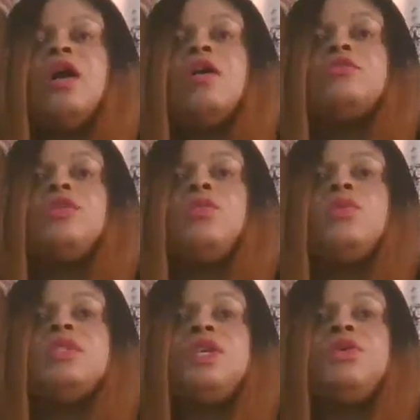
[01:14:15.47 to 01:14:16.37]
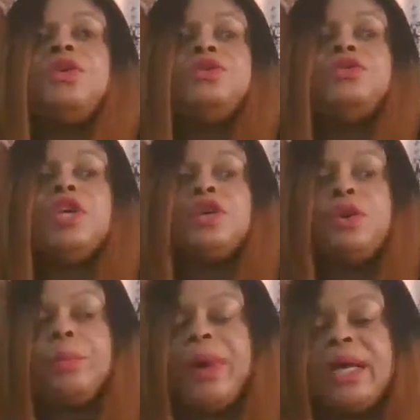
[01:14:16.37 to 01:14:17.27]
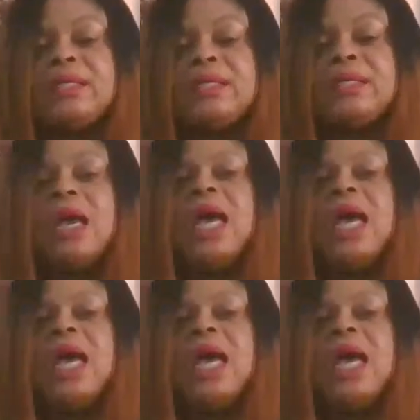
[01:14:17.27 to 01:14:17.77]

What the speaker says: Or someone see you going to take your bath